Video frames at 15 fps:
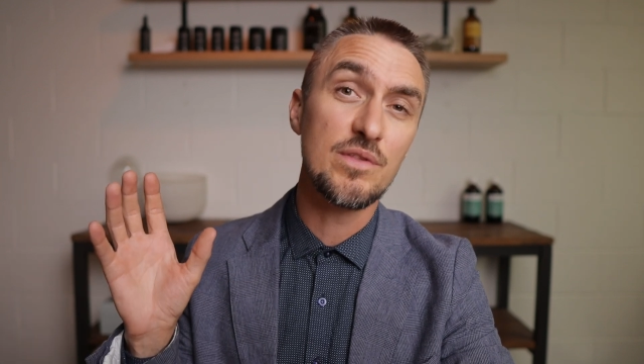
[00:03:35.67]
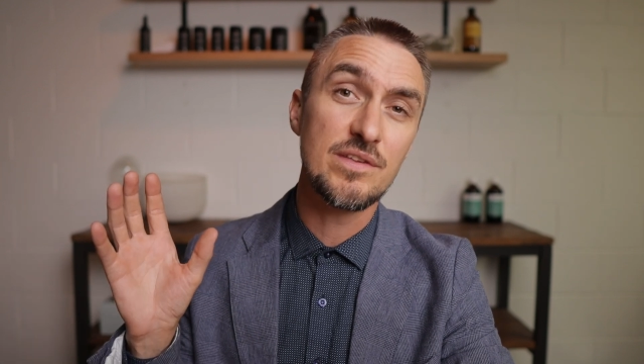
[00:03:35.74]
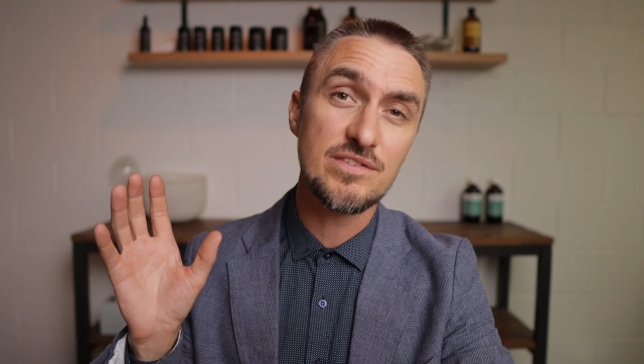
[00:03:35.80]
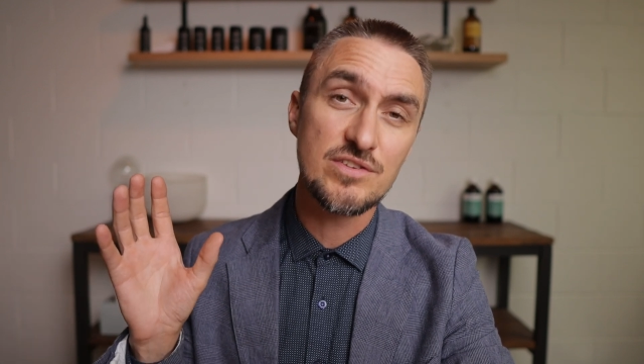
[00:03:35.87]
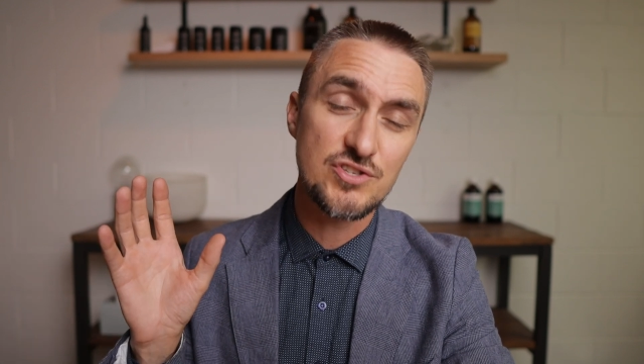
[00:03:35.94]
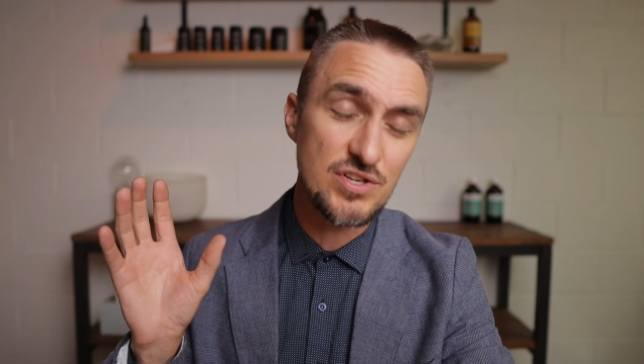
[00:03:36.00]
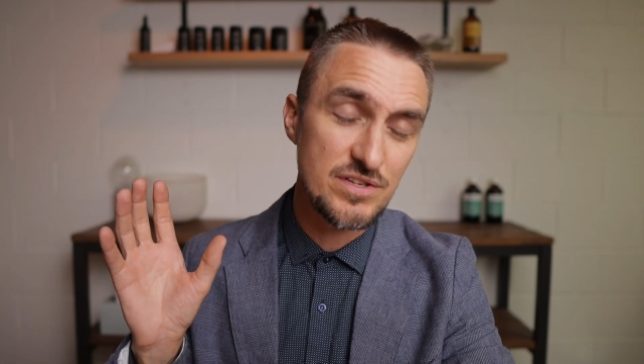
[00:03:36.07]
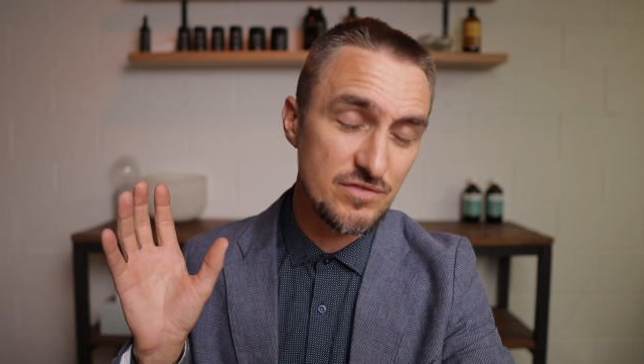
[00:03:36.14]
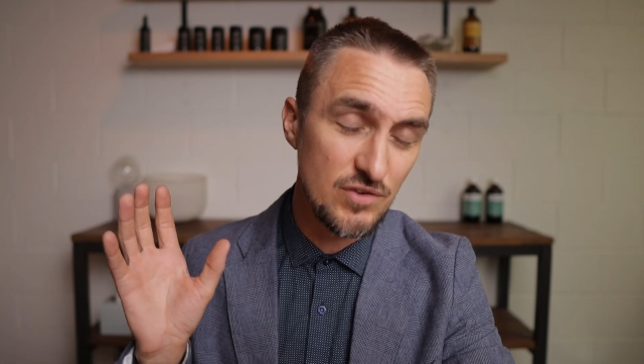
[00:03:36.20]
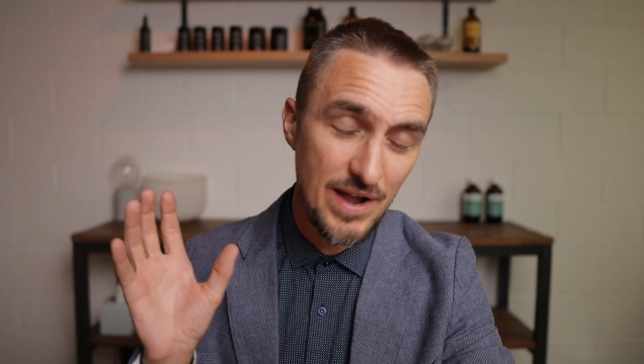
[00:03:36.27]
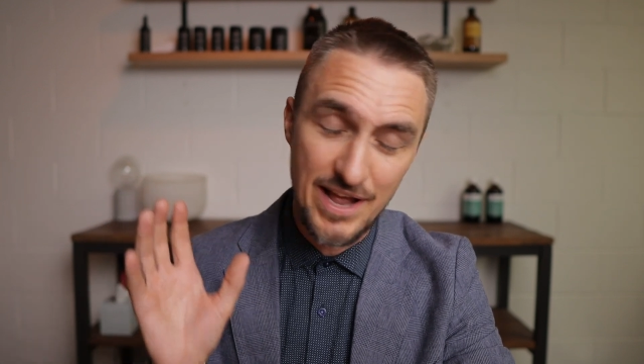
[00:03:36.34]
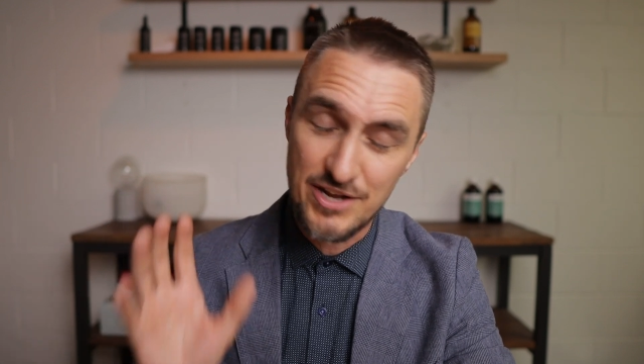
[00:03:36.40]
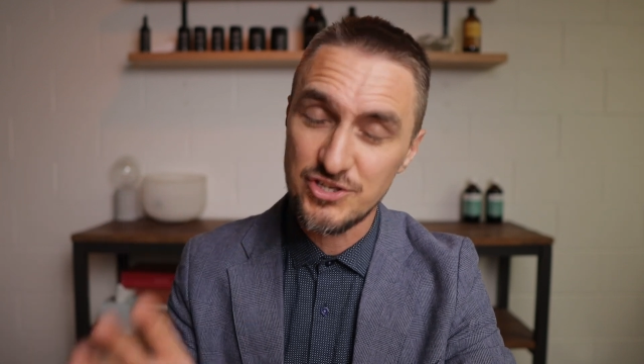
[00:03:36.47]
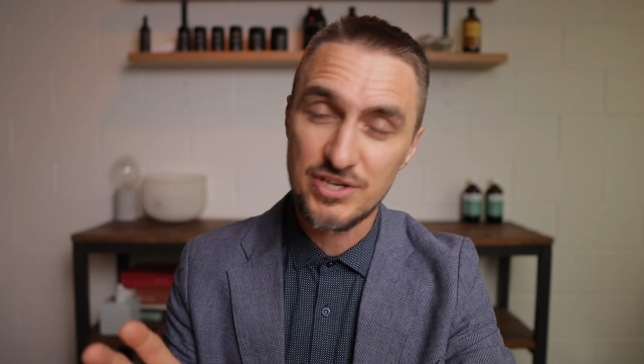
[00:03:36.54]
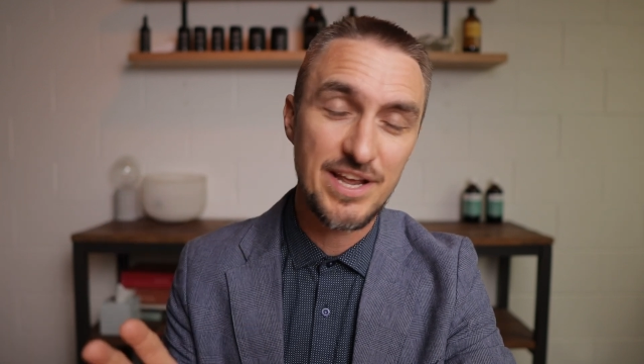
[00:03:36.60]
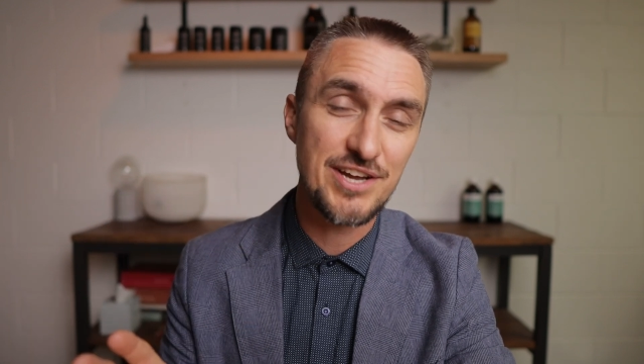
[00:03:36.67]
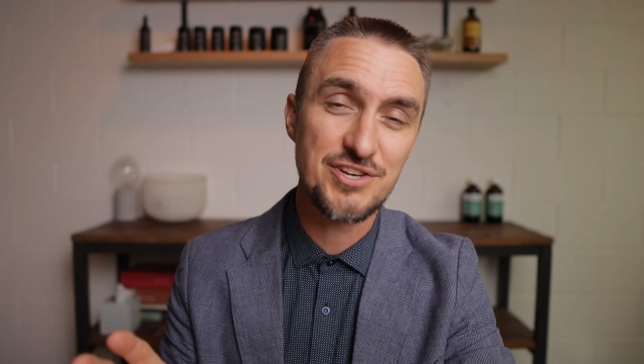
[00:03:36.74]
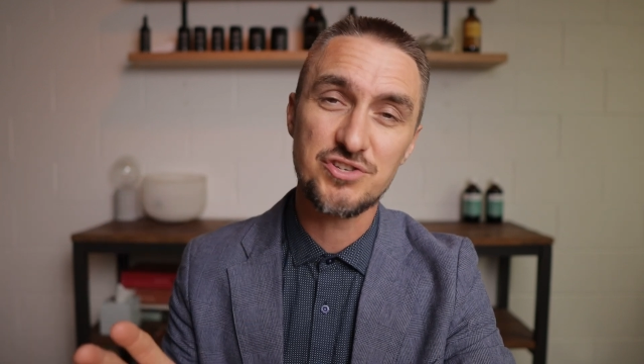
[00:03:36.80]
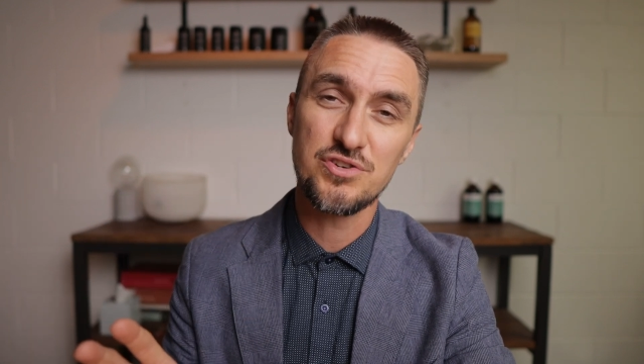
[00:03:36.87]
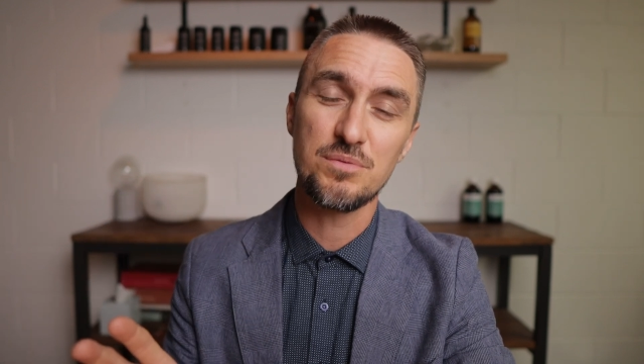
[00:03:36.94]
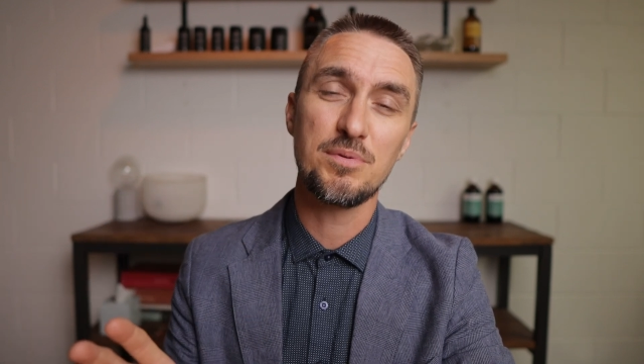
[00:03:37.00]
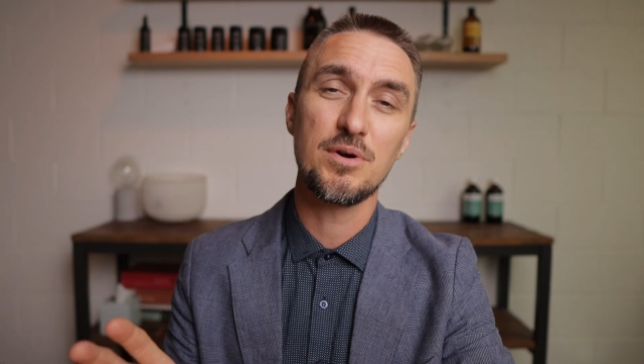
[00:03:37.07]
This is just for
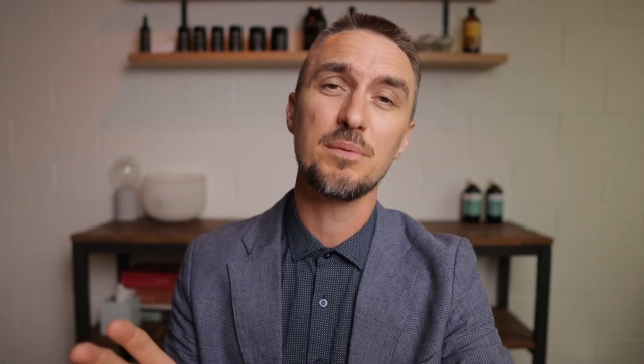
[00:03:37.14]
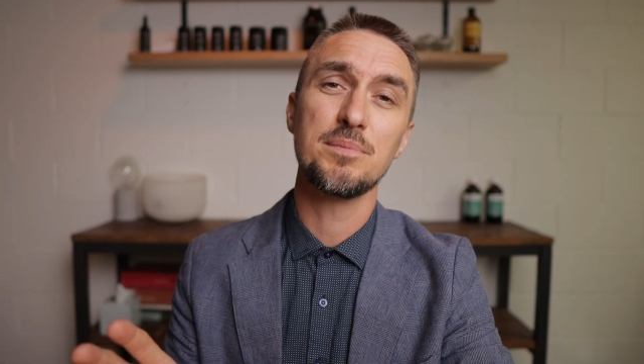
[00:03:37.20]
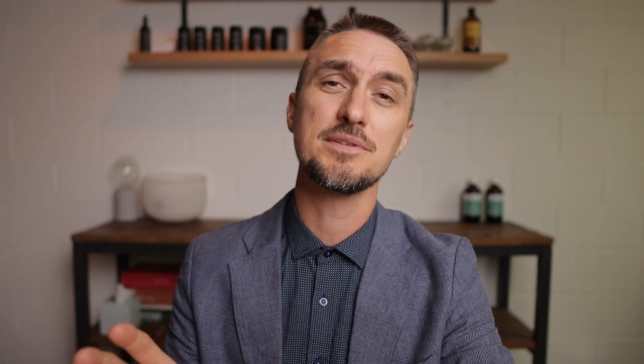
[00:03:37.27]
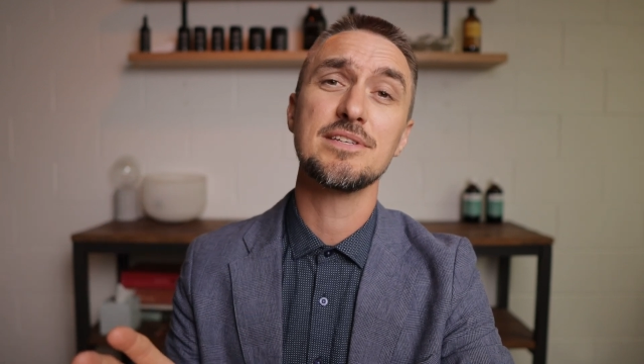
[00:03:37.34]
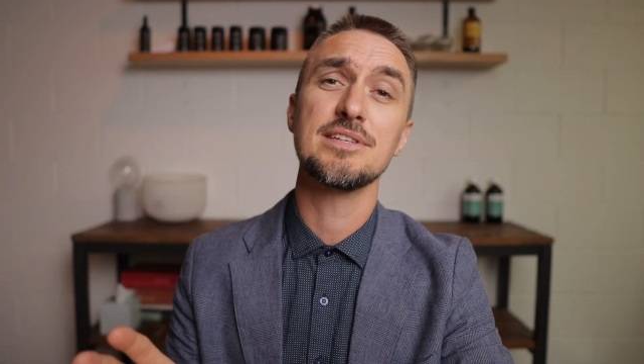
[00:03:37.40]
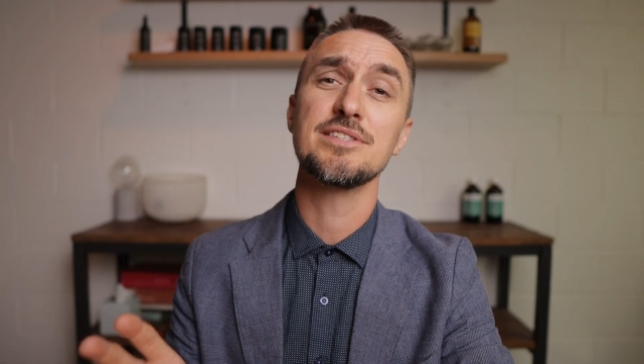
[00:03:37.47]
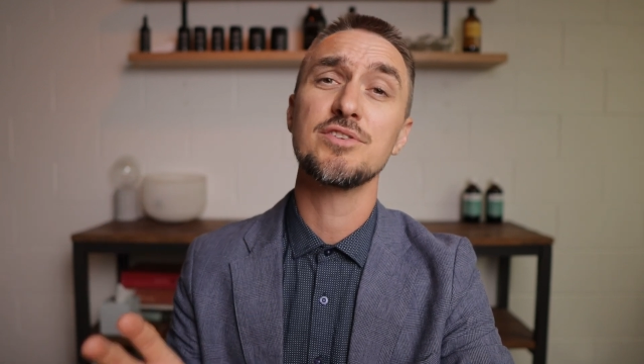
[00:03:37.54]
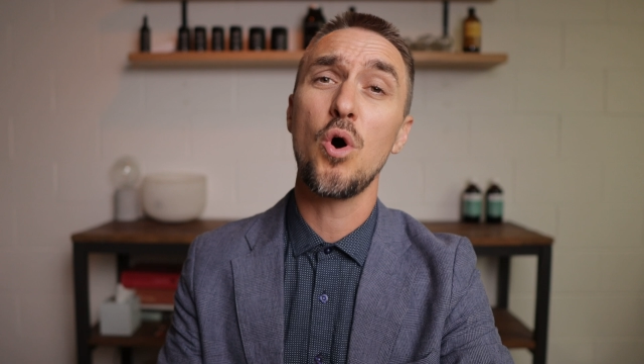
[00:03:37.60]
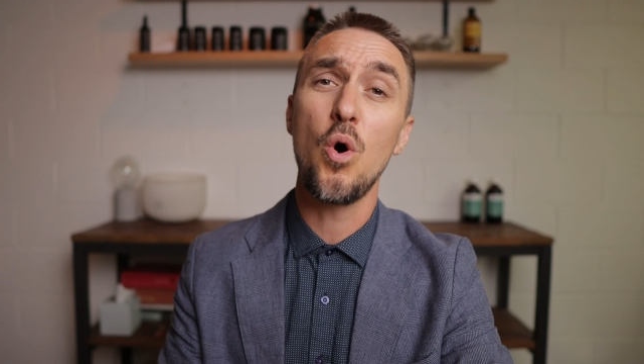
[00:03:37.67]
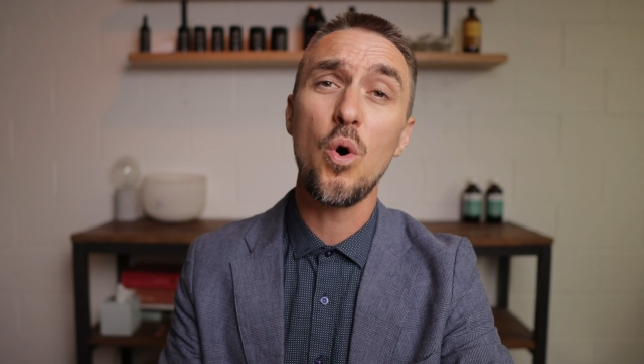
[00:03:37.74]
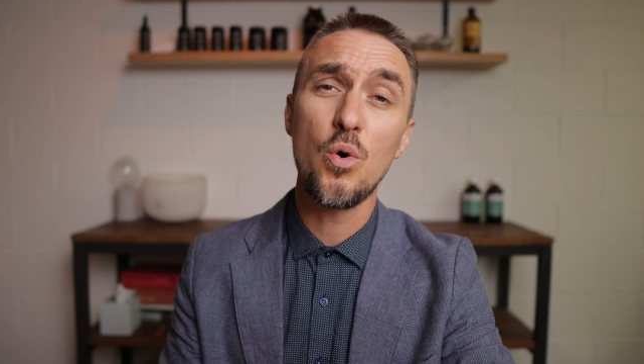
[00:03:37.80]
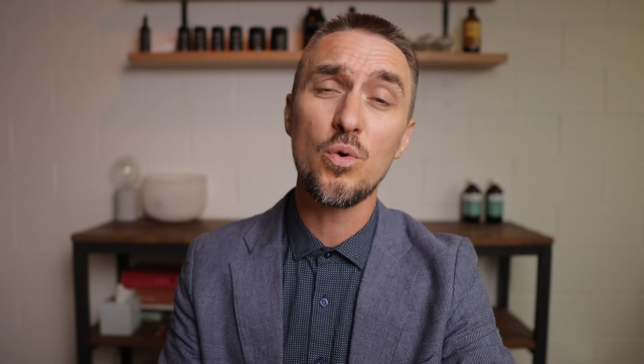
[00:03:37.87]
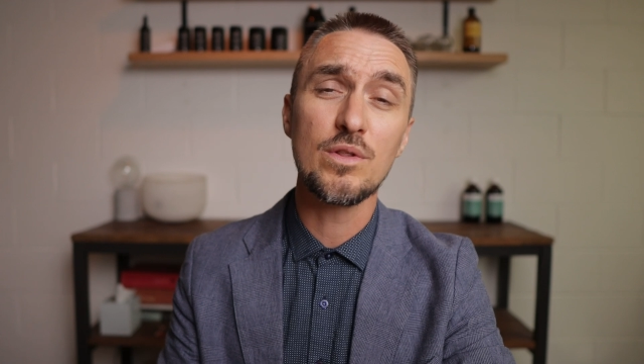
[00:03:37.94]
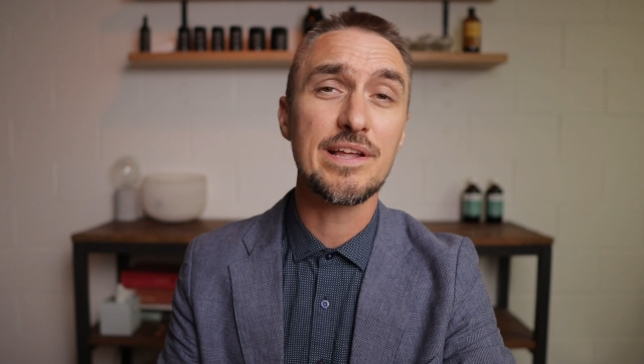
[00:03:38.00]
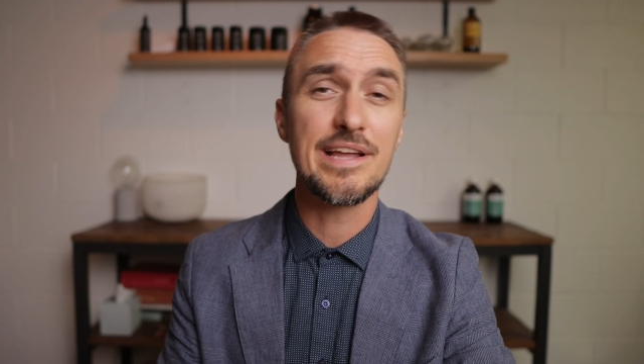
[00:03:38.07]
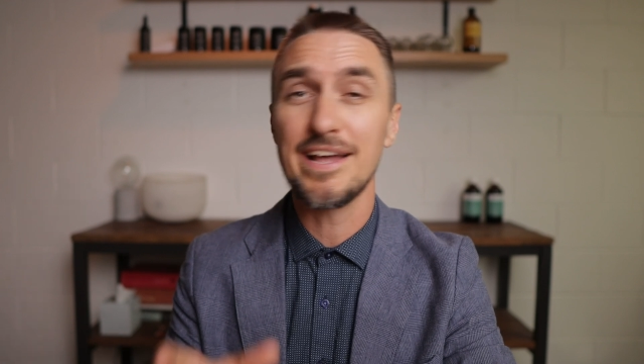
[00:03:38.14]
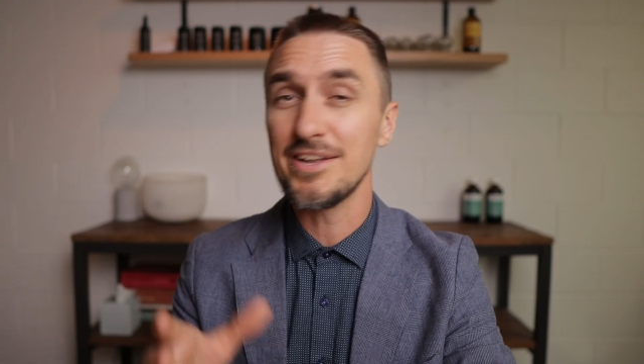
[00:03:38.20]
educational purposes only.